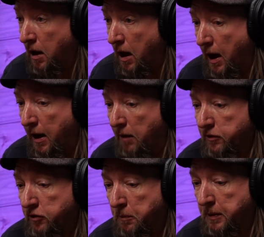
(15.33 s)
I
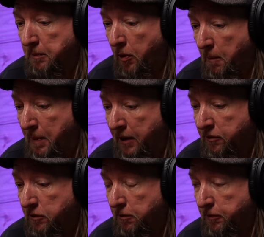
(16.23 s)
often tell people the
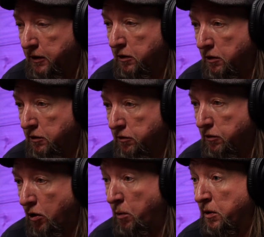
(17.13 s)
best defenders
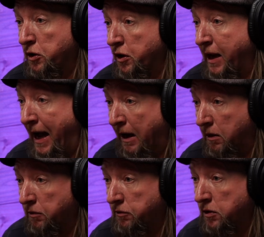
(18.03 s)
are really good
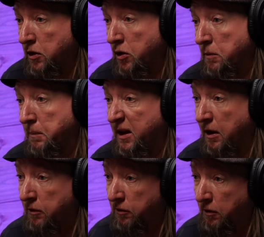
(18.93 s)
hackers
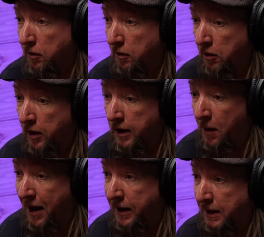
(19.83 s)
because they know
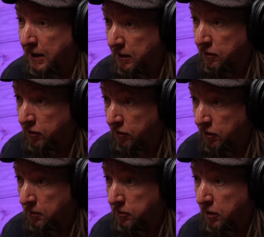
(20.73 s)
how to get into
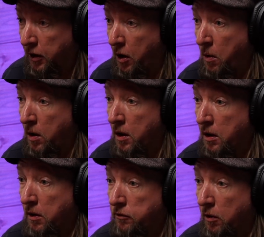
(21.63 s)
systems, so they
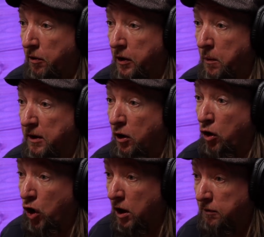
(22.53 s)
know where to
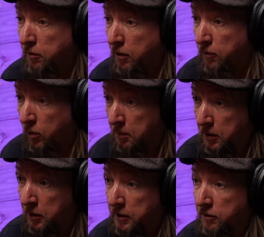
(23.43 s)
look for the
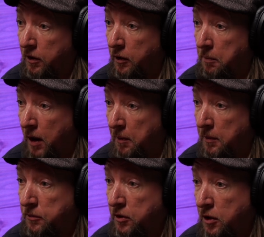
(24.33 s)
vulnerabilities and the
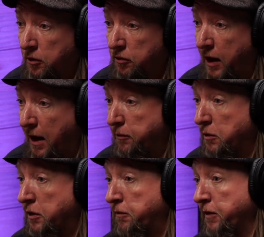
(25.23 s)
problems. So now if you're
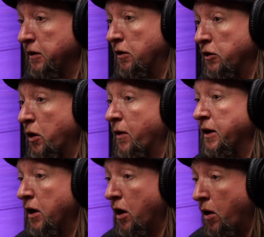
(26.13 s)
a defender, you already
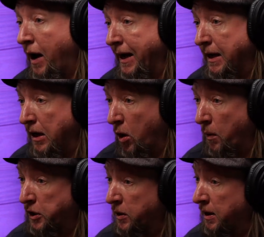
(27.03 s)
know, I know
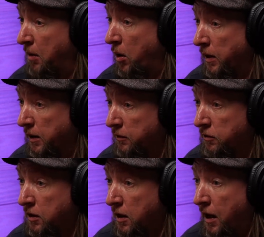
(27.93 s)
what your MO is.
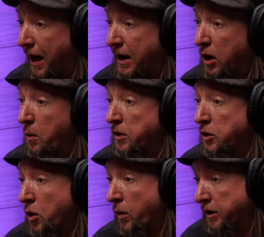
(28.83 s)
I know what
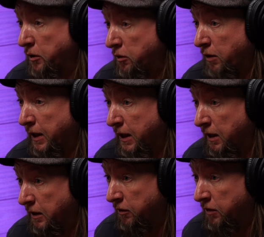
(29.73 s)
you're going to do to try to get
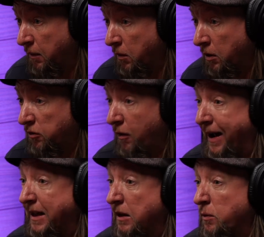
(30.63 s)
into these networks, so
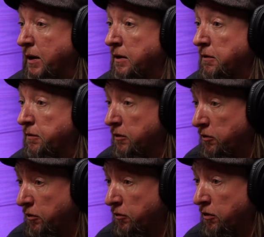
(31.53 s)
I can create
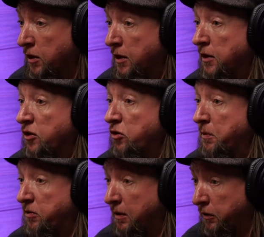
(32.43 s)
defenses
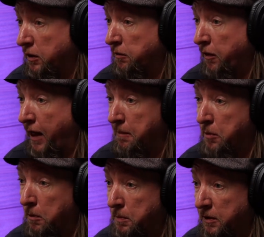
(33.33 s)
specifically for that
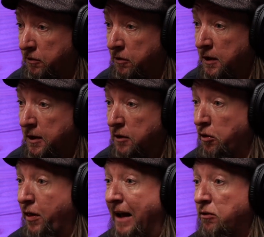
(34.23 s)
purpose. So
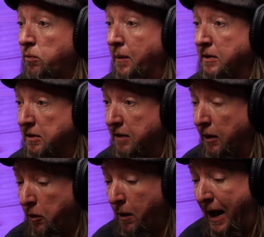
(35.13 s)
that's why we teach
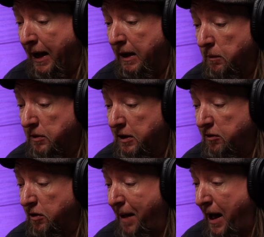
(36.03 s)
ethical hacking. We
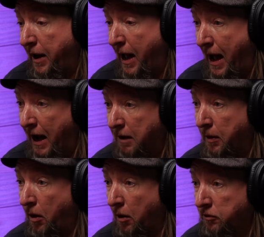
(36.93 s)
teach them how to hack,
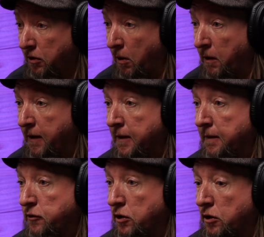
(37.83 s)
but also
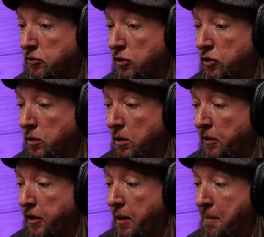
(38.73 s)
to do it
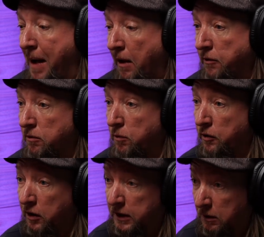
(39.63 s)
within the bounds of what
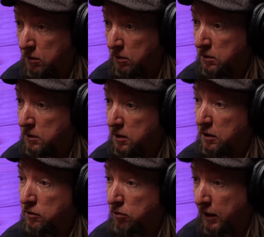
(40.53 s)
the legal
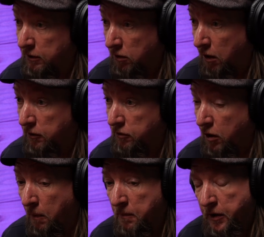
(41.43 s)
constraints are.
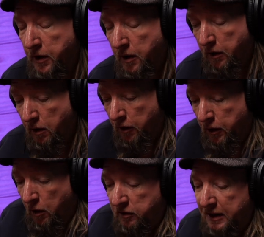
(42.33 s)
So
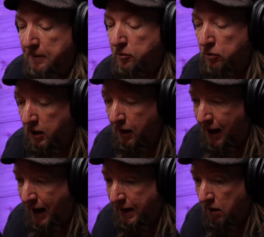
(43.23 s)
there are teams you can
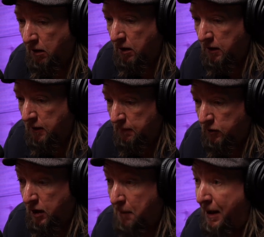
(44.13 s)
hire
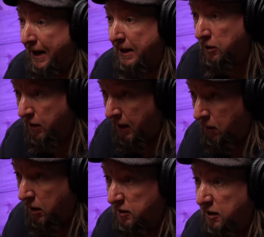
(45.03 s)
to come hack into your
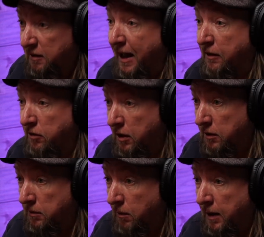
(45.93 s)
network, to test it,
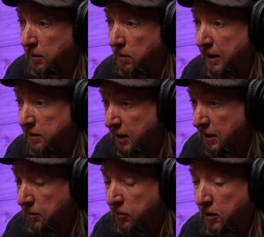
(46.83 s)
right? Red
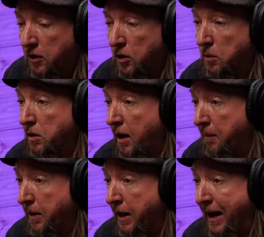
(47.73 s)
teams who will
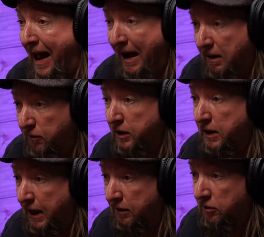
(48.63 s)
come in and actively
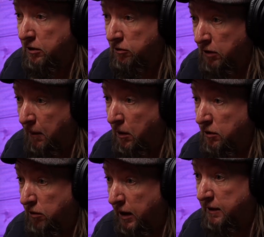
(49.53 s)
engage against your network and
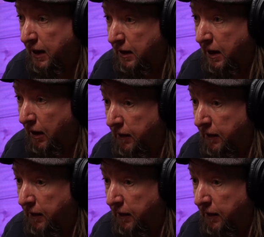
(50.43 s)
try to take it down.